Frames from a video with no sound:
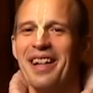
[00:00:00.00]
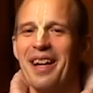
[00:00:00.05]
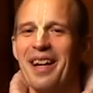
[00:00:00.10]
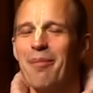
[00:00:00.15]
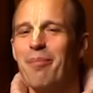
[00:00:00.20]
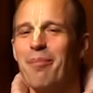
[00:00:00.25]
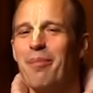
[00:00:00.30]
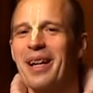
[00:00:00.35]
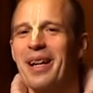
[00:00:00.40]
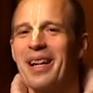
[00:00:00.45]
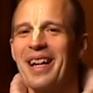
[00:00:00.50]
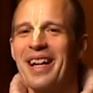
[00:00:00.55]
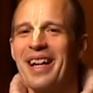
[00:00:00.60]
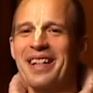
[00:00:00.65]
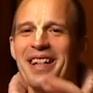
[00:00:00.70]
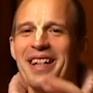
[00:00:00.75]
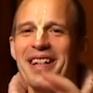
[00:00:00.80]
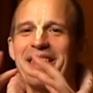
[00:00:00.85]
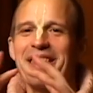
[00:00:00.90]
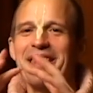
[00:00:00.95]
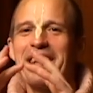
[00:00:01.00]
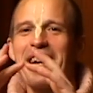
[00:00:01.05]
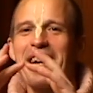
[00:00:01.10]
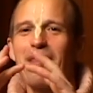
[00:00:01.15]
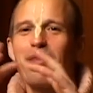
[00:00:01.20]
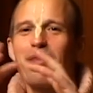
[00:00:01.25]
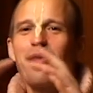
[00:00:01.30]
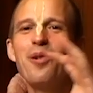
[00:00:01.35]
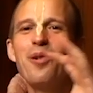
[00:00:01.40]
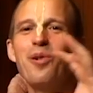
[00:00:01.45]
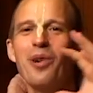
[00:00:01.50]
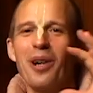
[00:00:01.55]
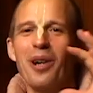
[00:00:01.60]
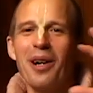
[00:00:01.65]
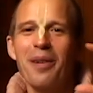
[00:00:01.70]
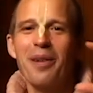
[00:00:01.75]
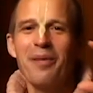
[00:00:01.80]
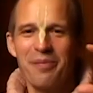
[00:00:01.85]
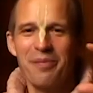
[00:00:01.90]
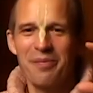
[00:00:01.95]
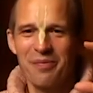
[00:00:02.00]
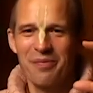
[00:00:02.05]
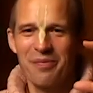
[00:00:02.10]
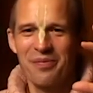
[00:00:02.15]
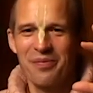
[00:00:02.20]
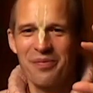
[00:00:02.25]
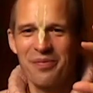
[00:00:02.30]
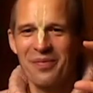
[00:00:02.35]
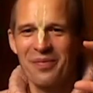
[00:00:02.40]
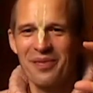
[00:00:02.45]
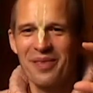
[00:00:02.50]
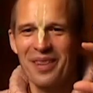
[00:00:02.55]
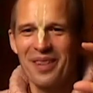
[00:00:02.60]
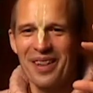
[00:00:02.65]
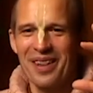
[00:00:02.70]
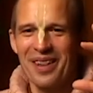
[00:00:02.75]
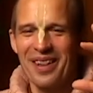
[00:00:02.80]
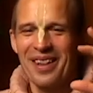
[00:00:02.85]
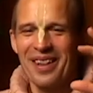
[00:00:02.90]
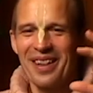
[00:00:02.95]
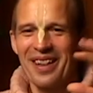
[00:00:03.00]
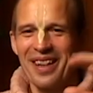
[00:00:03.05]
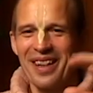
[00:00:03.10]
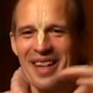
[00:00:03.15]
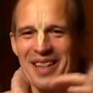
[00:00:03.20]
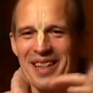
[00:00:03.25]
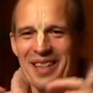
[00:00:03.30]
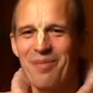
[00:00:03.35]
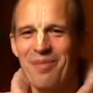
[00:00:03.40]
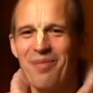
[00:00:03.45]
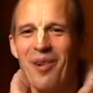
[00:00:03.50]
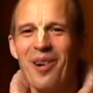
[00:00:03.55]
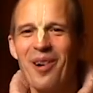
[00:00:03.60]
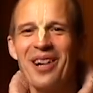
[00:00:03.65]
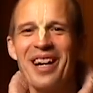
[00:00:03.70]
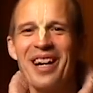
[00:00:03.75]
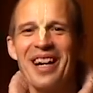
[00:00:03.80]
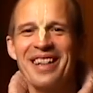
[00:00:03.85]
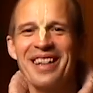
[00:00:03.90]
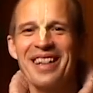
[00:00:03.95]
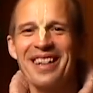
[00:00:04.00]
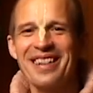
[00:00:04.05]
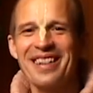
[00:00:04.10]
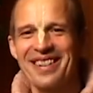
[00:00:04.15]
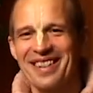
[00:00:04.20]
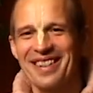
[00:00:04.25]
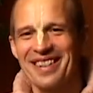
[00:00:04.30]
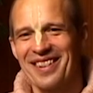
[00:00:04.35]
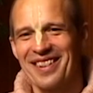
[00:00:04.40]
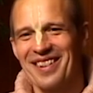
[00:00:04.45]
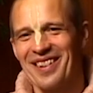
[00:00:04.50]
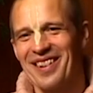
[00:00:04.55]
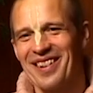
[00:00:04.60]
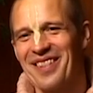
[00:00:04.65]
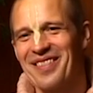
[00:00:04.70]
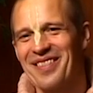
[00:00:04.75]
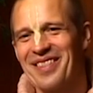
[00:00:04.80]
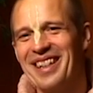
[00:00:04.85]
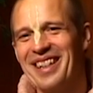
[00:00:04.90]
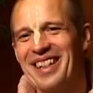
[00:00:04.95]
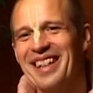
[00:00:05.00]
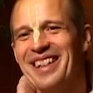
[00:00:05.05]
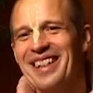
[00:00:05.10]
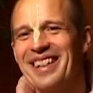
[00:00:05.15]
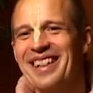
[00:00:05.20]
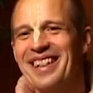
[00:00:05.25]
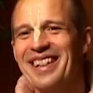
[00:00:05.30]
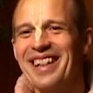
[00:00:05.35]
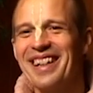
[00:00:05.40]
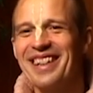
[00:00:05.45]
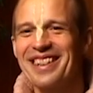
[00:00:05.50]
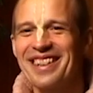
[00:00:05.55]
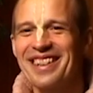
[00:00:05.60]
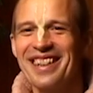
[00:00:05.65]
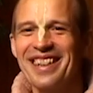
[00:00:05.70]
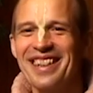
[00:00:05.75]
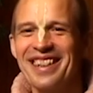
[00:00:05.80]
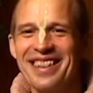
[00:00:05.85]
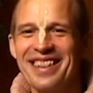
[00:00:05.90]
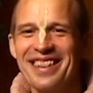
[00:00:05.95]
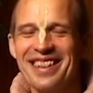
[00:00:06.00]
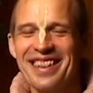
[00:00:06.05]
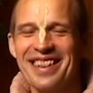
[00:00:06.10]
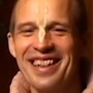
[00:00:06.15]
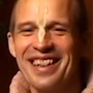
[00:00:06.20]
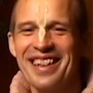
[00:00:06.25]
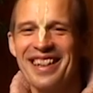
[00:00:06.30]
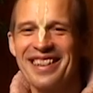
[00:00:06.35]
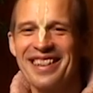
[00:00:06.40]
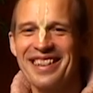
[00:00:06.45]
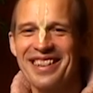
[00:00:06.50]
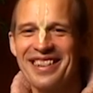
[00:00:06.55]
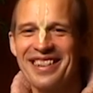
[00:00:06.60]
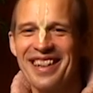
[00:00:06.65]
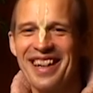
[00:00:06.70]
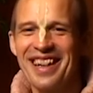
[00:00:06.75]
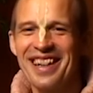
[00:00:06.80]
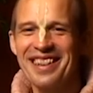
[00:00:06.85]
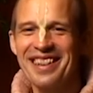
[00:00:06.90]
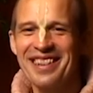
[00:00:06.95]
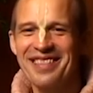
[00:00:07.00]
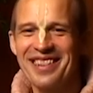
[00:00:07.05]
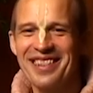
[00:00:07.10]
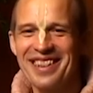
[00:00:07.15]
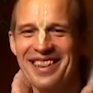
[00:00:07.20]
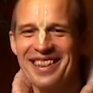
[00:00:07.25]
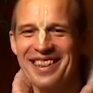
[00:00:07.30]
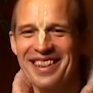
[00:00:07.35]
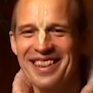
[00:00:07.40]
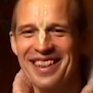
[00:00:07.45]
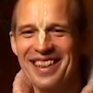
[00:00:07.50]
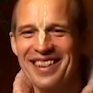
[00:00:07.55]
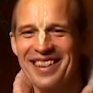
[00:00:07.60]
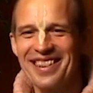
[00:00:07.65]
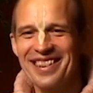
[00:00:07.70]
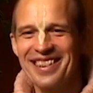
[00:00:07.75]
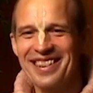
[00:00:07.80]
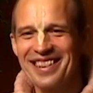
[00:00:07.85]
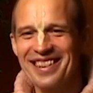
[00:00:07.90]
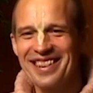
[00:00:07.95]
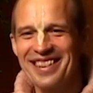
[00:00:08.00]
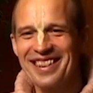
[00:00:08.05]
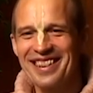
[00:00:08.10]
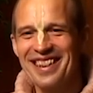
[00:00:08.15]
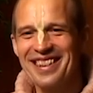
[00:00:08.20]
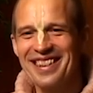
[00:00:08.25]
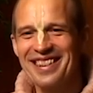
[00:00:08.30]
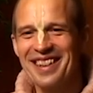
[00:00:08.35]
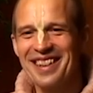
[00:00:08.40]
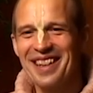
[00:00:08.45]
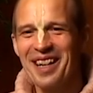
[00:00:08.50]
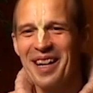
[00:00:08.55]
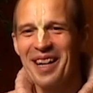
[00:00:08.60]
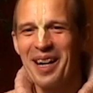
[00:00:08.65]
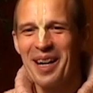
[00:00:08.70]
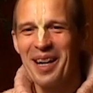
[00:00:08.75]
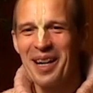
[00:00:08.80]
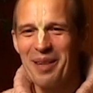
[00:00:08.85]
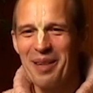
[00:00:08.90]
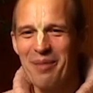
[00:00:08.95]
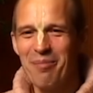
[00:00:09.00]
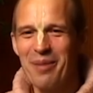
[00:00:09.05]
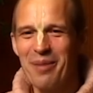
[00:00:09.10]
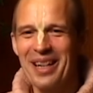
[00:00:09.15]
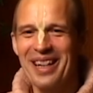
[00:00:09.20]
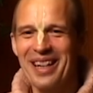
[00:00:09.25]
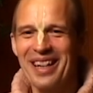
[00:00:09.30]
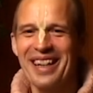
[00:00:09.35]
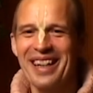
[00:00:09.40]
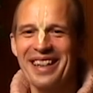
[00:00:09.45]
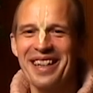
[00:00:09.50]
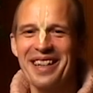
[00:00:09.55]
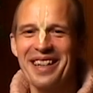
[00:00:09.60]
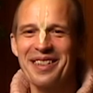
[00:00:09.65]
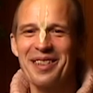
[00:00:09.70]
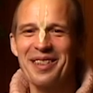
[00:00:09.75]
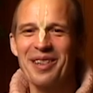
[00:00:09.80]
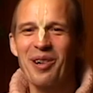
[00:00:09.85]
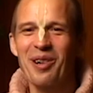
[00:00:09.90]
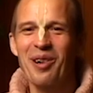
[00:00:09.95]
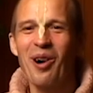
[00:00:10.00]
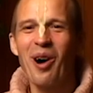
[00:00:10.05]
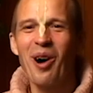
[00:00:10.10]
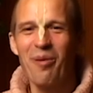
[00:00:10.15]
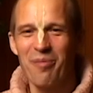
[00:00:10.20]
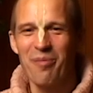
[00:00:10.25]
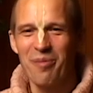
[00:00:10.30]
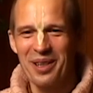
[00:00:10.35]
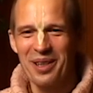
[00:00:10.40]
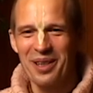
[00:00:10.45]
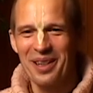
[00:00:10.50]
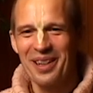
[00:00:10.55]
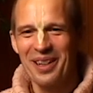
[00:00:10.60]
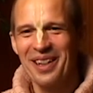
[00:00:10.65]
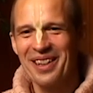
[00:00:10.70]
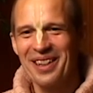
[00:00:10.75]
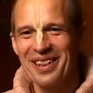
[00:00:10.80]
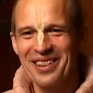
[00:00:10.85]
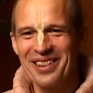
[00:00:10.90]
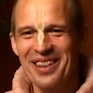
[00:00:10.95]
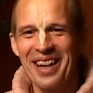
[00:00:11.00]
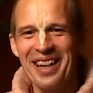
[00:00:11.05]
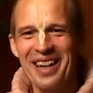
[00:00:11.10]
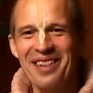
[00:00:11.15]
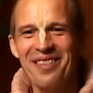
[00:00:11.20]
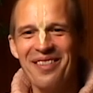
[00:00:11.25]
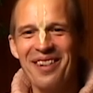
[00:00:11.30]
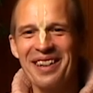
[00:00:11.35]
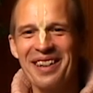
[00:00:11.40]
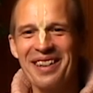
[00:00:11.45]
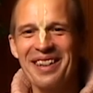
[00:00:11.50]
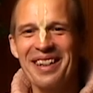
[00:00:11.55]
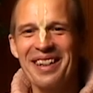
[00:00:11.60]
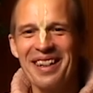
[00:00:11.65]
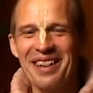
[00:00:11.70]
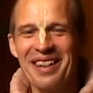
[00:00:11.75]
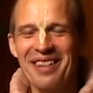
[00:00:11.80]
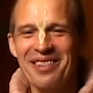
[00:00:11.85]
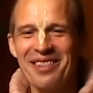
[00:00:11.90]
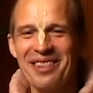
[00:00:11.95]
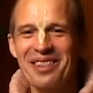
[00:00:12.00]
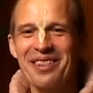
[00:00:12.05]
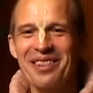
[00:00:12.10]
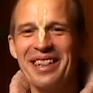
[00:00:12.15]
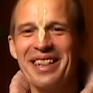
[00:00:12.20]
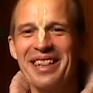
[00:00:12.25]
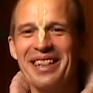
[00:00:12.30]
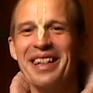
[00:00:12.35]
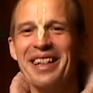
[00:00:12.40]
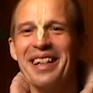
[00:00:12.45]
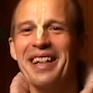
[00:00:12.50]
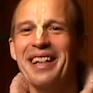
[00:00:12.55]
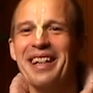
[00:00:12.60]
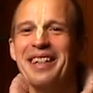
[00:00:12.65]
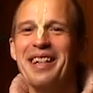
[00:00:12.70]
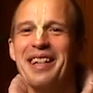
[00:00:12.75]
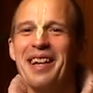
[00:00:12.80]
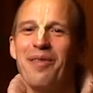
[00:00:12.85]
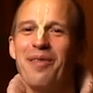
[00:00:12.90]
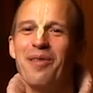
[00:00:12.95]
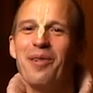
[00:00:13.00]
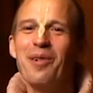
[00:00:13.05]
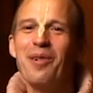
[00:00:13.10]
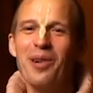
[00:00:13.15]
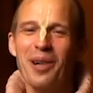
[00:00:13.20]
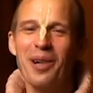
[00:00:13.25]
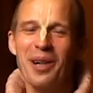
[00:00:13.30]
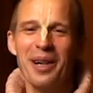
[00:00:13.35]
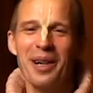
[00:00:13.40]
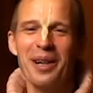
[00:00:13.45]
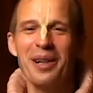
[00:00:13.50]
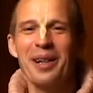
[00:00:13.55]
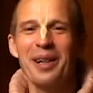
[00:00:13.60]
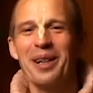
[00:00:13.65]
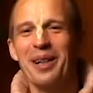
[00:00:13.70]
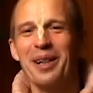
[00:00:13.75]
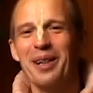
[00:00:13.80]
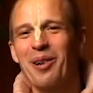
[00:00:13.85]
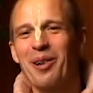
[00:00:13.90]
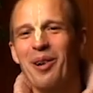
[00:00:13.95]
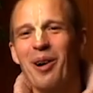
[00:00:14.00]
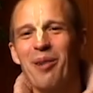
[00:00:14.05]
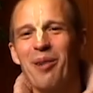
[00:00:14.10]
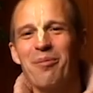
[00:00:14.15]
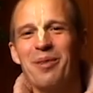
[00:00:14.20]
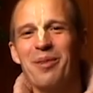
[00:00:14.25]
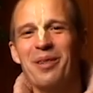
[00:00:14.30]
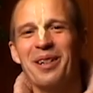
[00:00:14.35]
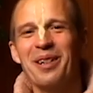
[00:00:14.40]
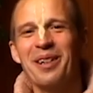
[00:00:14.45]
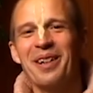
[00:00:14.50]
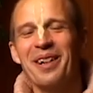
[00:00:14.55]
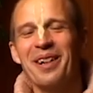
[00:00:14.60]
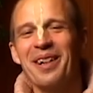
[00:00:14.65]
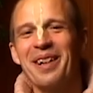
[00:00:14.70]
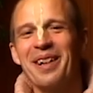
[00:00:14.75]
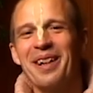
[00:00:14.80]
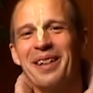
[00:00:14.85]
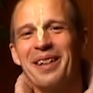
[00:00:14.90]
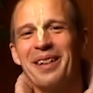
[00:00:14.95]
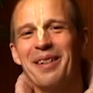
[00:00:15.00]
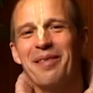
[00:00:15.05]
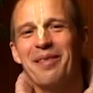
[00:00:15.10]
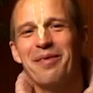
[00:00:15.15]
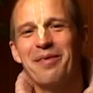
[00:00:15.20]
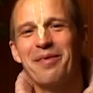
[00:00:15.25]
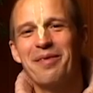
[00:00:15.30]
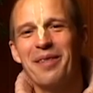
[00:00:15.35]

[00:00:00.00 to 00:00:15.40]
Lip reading: in big letters, "Der Führer," in small letters of the International Society for Krishna Consciousness, and in big letters, "Kommt." So anyone would read, "Der Führer kommt," the